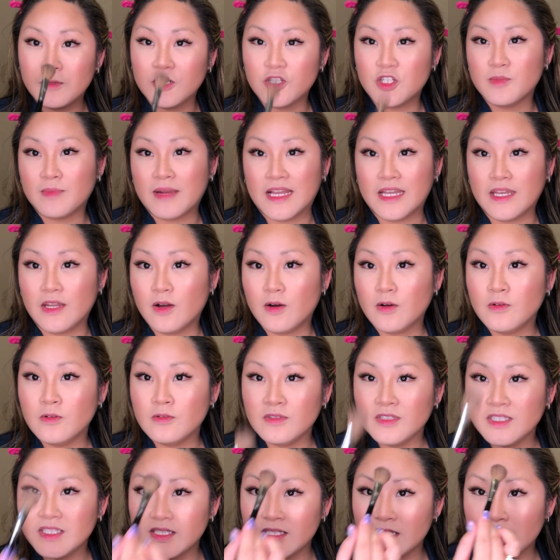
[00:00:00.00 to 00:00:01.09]
bridge of my
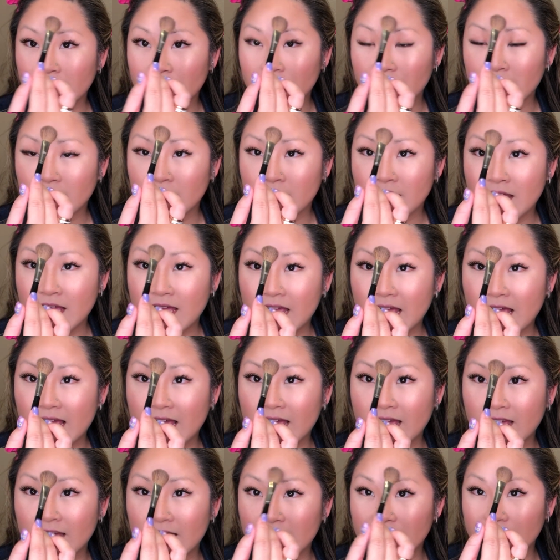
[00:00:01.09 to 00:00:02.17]
nose
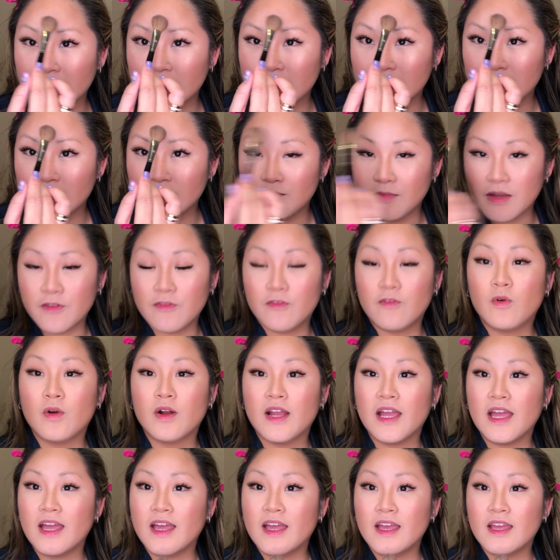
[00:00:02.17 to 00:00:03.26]
and my
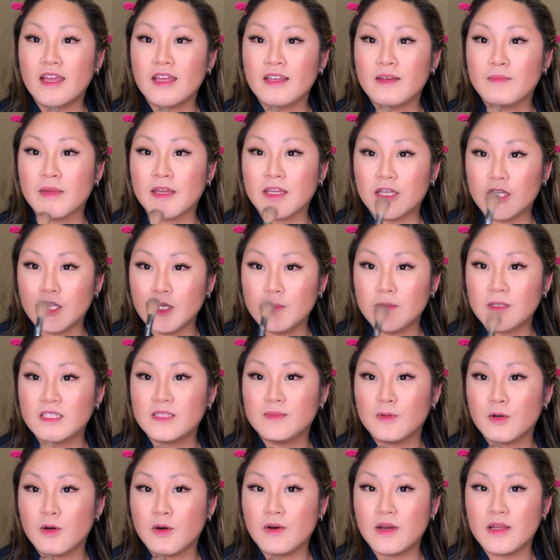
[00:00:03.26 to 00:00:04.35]
forehead, my Cupid's
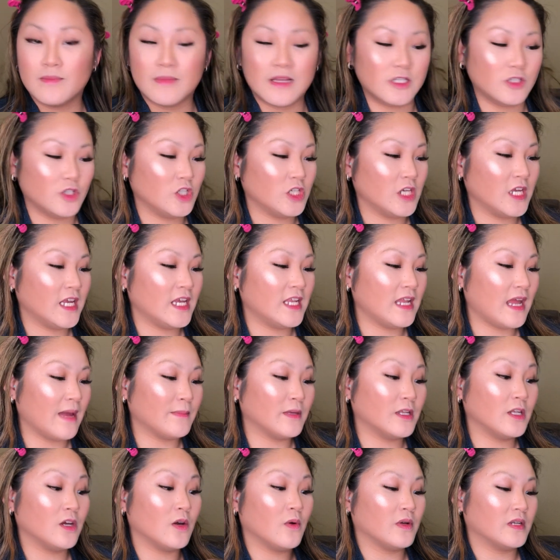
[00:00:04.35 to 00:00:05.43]
bow, and my chin, I'm
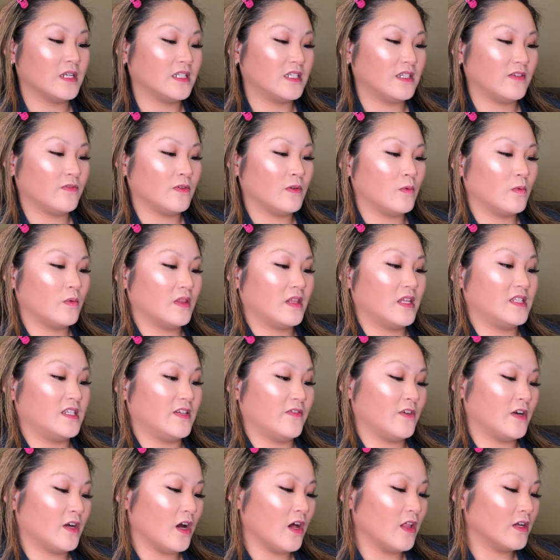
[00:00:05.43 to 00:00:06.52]
going to go in with a
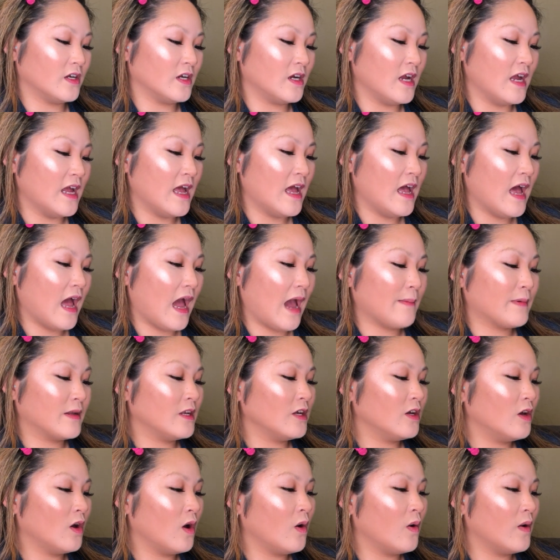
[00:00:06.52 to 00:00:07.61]
different color. I'm
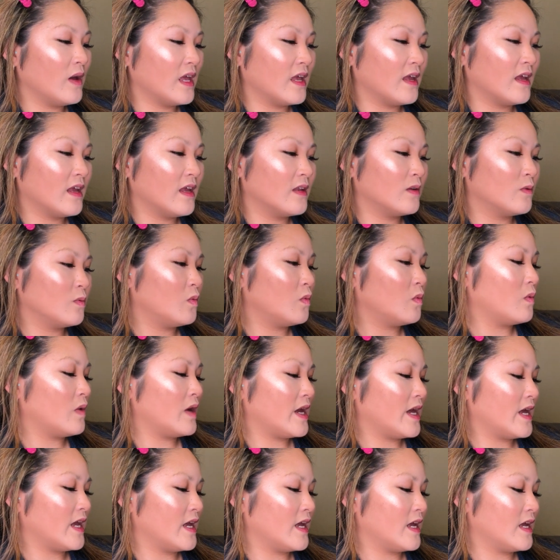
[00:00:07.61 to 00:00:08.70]
going to go in
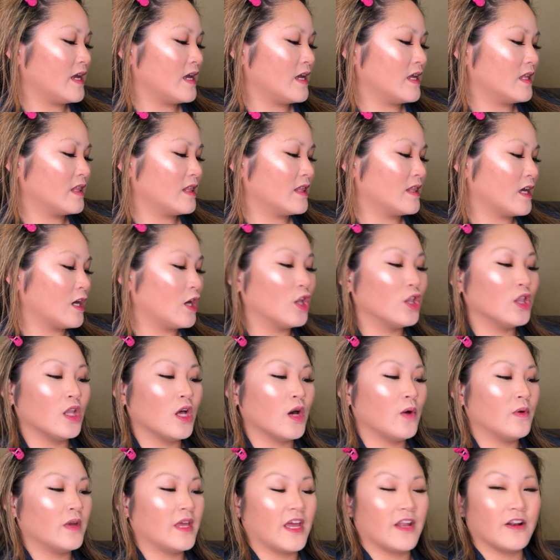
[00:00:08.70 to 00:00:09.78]
with
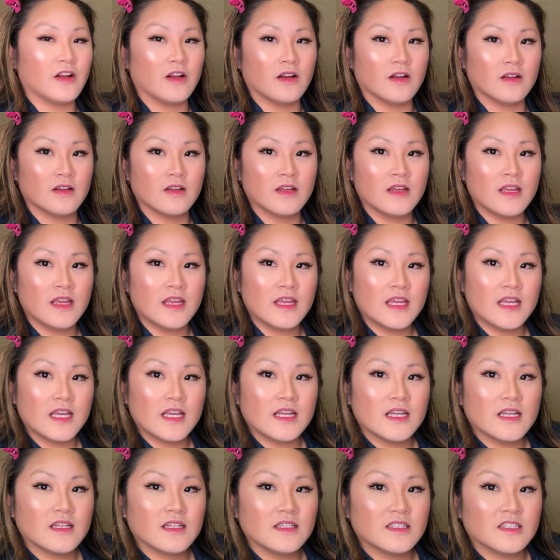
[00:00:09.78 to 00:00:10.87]
Glow Getter.
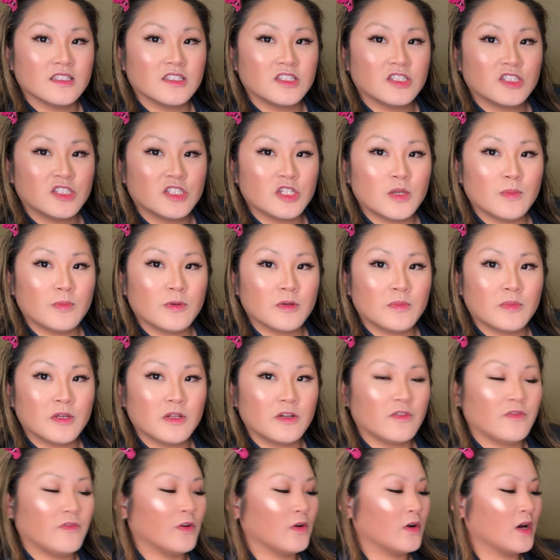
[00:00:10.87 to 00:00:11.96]
It's a super
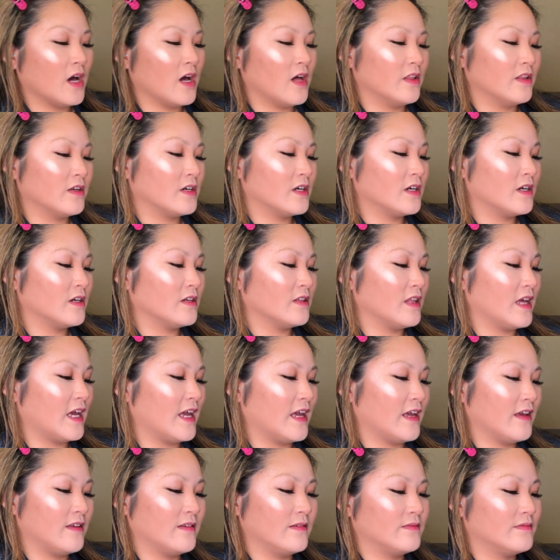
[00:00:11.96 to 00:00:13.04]
beautiful color.
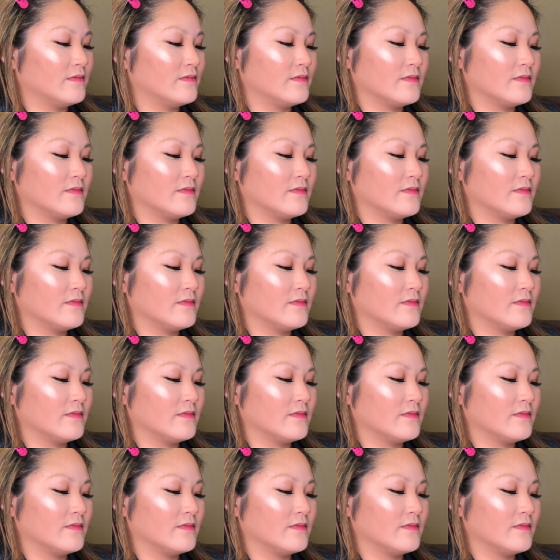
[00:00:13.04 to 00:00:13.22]
Like,